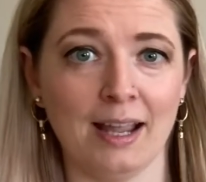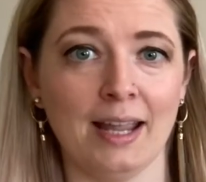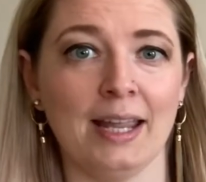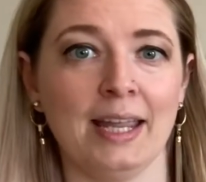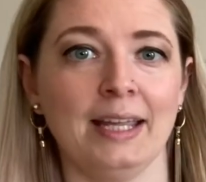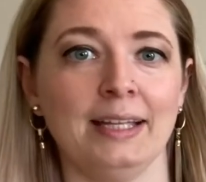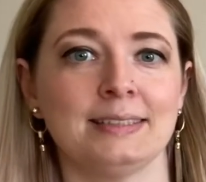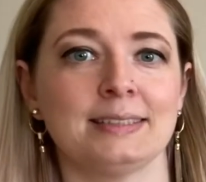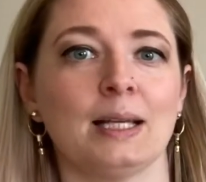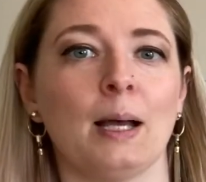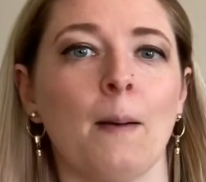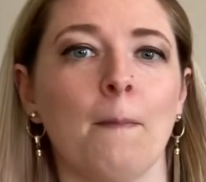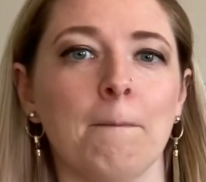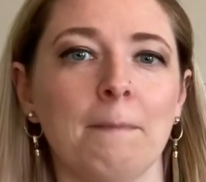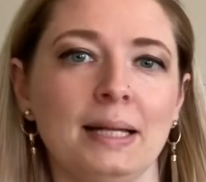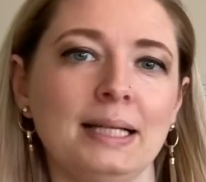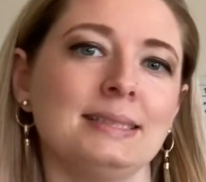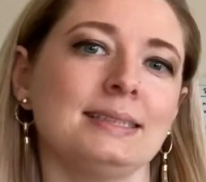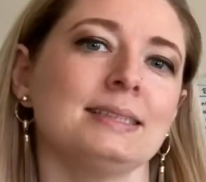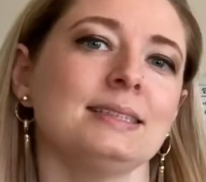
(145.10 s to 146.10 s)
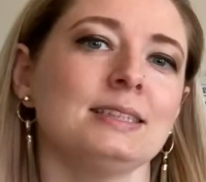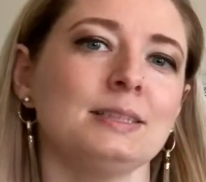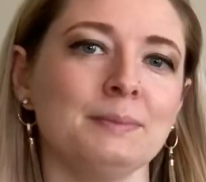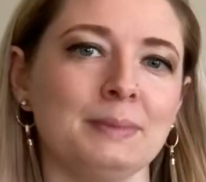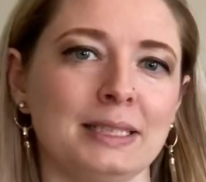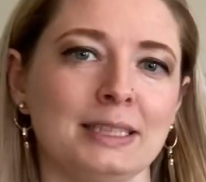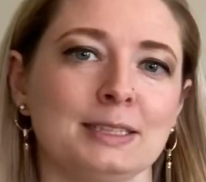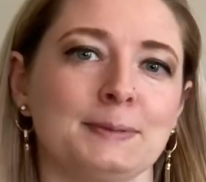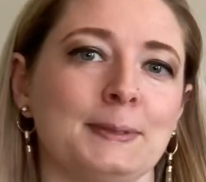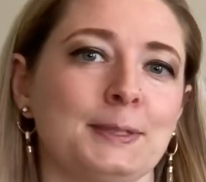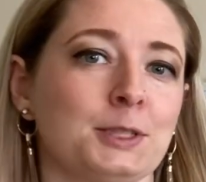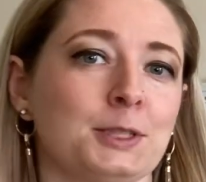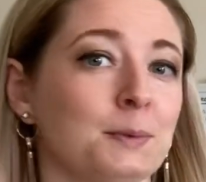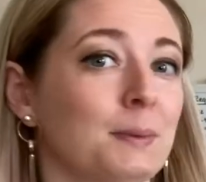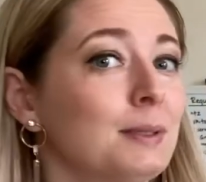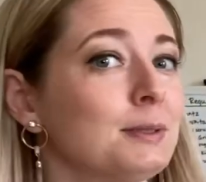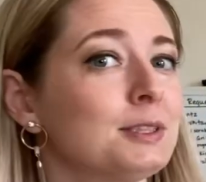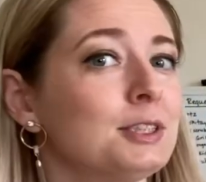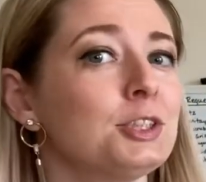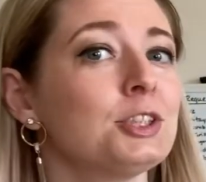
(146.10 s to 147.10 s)
It's amazing to me, especially when
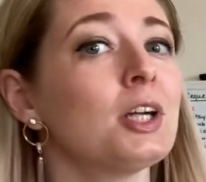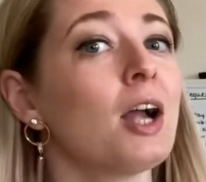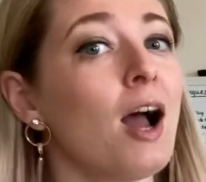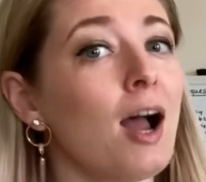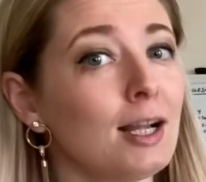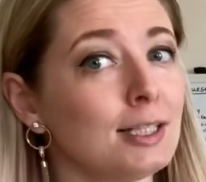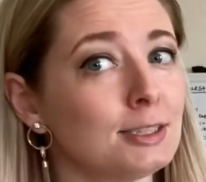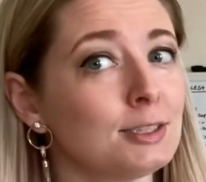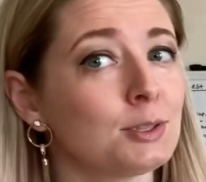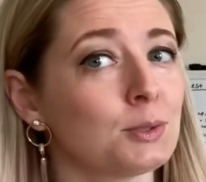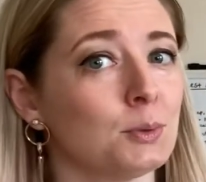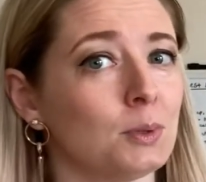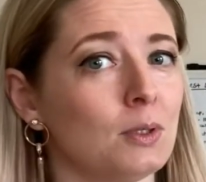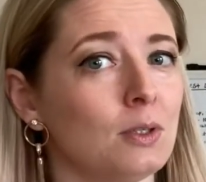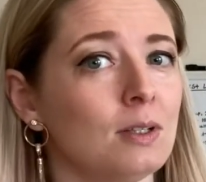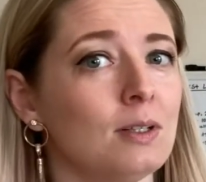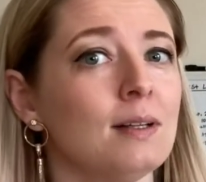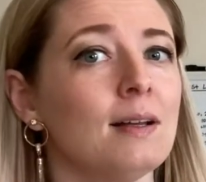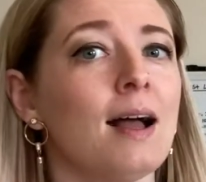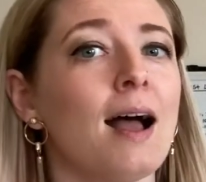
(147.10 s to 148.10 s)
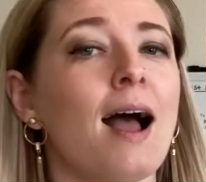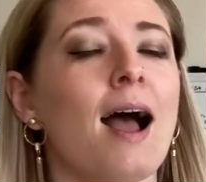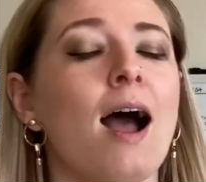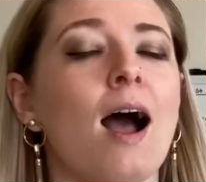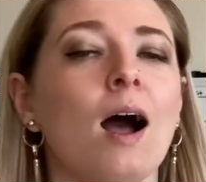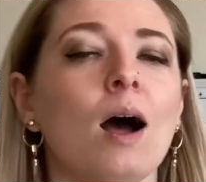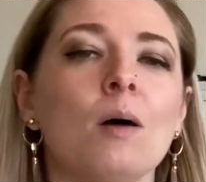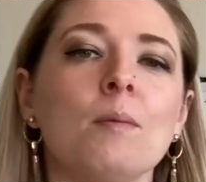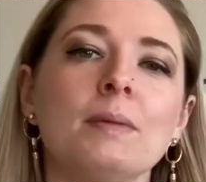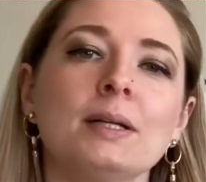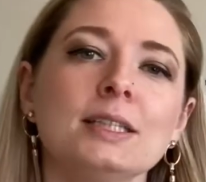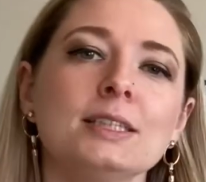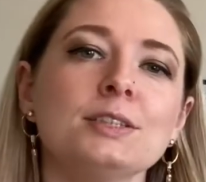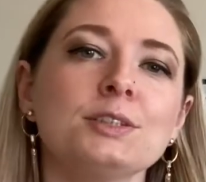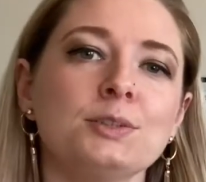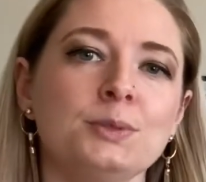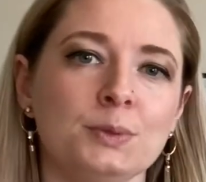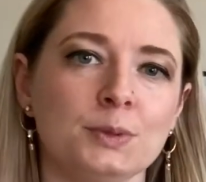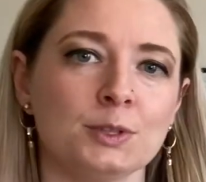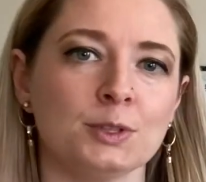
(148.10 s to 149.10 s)
I was teaching high school, how many
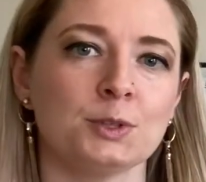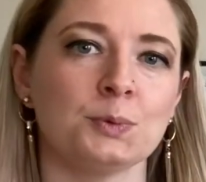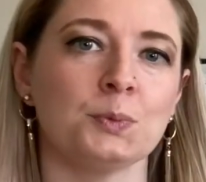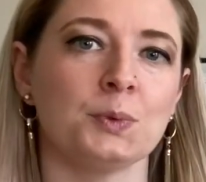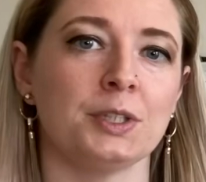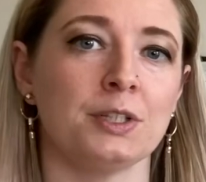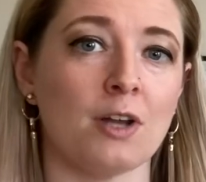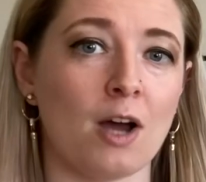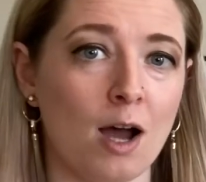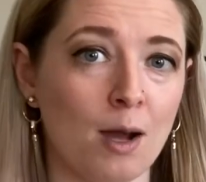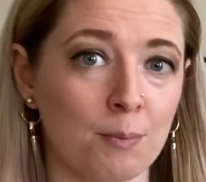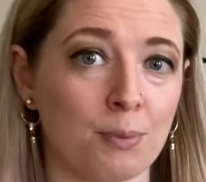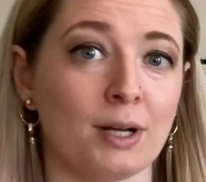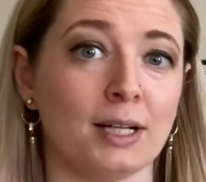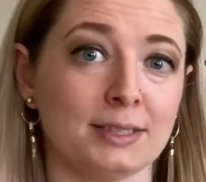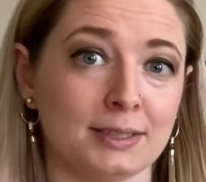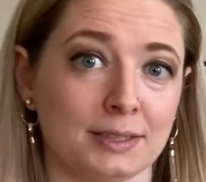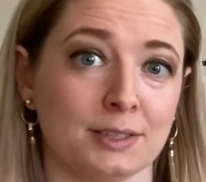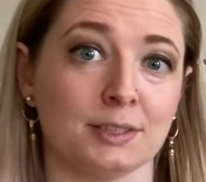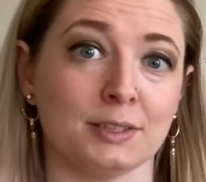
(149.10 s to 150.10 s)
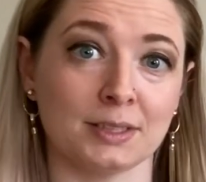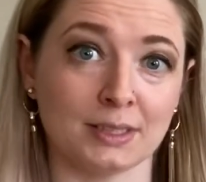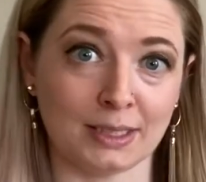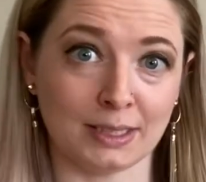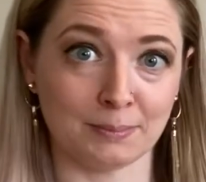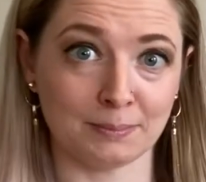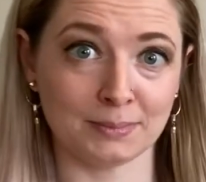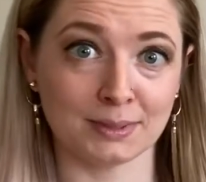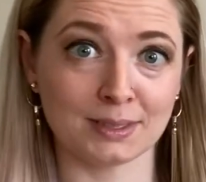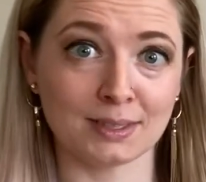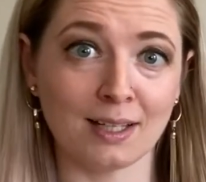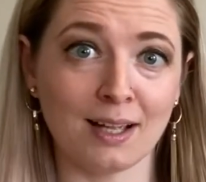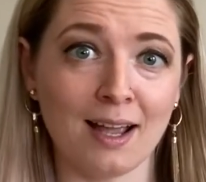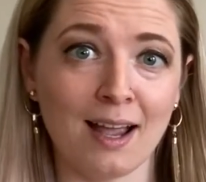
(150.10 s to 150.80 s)
students would not press their seams.